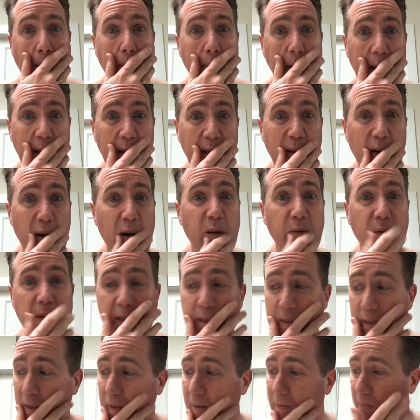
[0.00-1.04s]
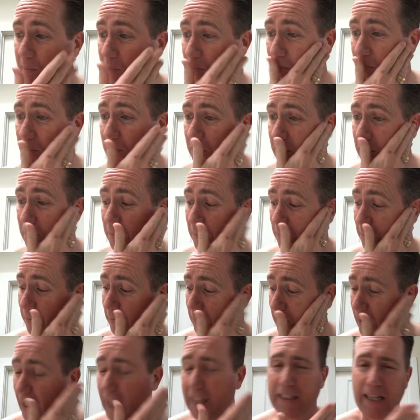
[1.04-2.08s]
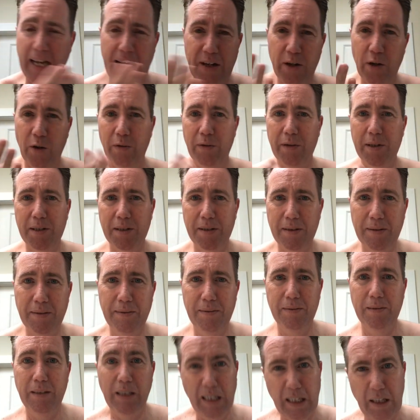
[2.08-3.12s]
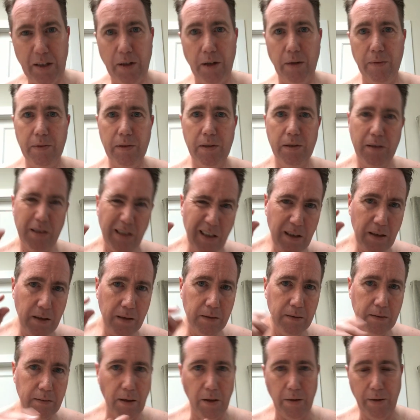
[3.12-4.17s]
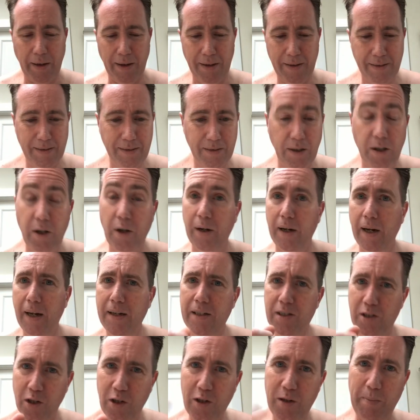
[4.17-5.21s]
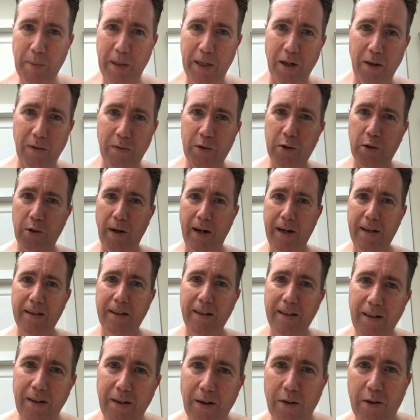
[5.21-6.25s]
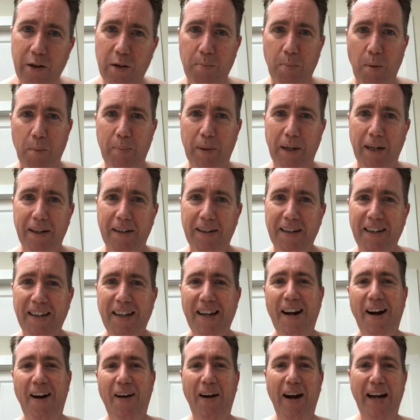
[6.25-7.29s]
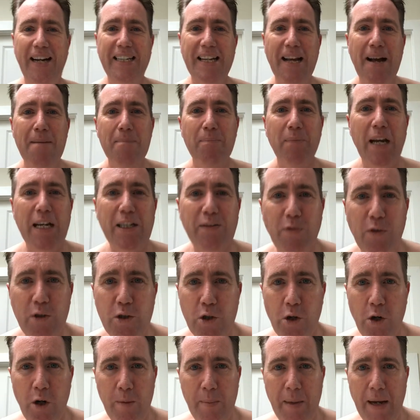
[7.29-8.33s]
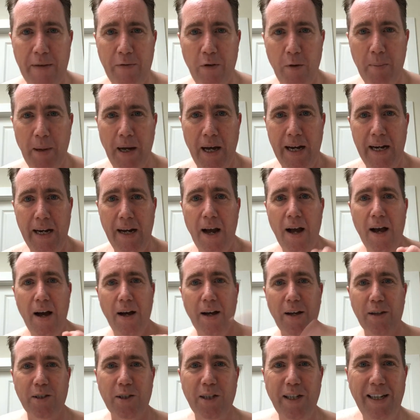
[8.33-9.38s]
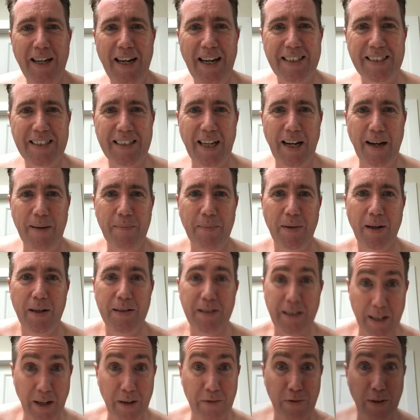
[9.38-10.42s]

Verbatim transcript: I'm a little nervous. Not that nervous. A little nervous. A little, okay. Good. It's good to be nervous, right? Then you know you're prepared. All right. Thanks for joining me, everybody. I'll see you next time. See you